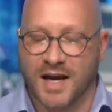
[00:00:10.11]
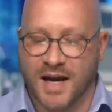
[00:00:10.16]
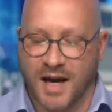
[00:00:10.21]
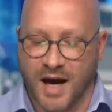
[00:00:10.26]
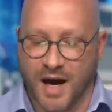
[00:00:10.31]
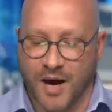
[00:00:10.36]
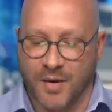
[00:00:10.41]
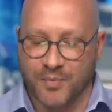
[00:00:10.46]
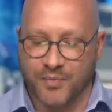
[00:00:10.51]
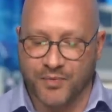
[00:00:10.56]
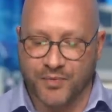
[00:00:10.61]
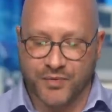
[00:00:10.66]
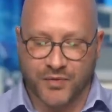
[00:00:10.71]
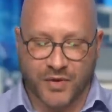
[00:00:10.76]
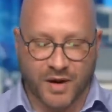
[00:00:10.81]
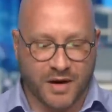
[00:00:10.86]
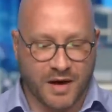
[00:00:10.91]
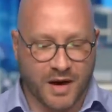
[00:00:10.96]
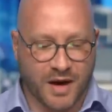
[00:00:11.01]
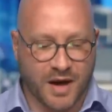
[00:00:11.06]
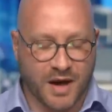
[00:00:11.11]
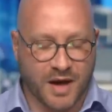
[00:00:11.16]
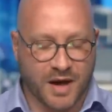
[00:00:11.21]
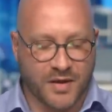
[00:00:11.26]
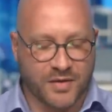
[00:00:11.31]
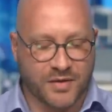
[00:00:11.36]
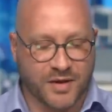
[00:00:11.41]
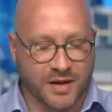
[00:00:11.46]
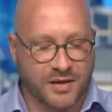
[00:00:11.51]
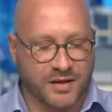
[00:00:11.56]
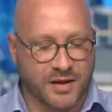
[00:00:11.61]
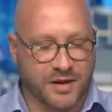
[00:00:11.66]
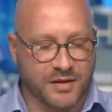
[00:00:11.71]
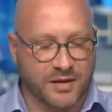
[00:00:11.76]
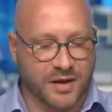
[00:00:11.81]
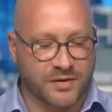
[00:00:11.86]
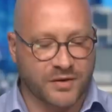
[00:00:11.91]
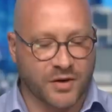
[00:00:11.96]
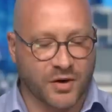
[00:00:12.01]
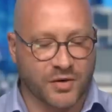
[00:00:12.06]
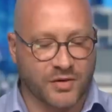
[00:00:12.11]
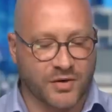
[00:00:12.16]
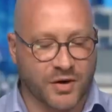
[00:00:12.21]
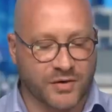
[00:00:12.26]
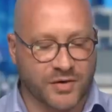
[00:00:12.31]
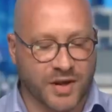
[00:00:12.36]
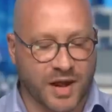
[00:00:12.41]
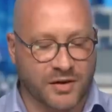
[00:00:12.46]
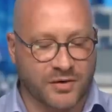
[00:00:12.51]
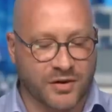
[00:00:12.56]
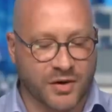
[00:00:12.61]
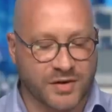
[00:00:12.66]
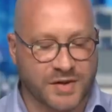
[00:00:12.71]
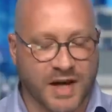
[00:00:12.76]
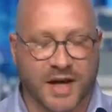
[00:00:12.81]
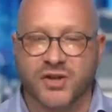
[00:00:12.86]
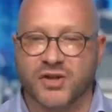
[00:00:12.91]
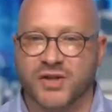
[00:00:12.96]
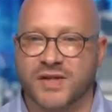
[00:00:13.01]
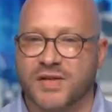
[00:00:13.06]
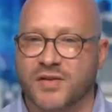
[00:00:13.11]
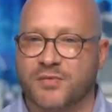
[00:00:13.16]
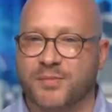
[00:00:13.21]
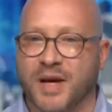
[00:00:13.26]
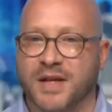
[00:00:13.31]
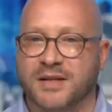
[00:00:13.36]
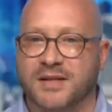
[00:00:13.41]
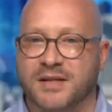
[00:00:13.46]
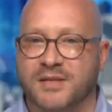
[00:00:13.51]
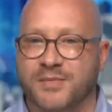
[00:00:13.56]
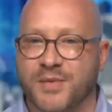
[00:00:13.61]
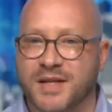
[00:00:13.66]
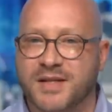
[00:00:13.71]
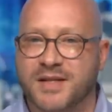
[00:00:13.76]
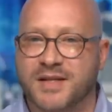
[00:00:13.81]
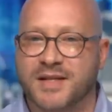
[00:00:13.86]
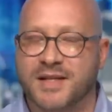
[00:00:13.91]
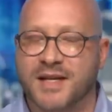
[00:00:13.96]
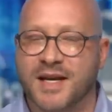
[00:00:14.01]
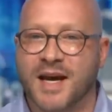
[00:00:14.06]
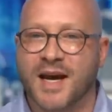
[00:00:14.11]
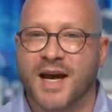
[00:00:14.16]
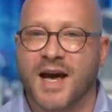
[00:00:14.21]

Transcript: um, uh, that, that, that, that, that those actions have been dismissed.